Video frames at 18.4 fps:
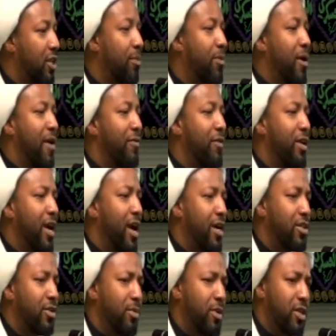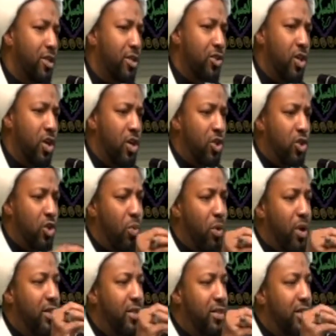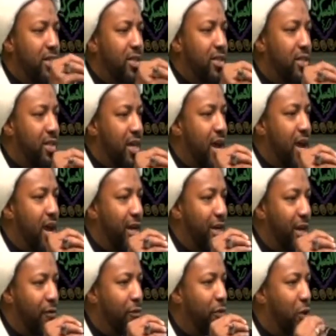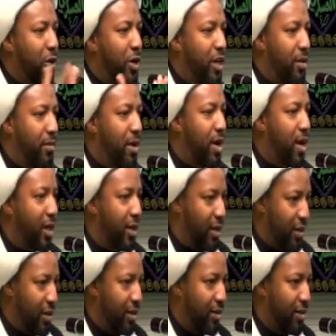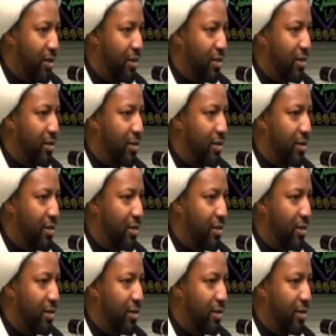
So the prophet, he asked him, he says, so what is the sign of your iman?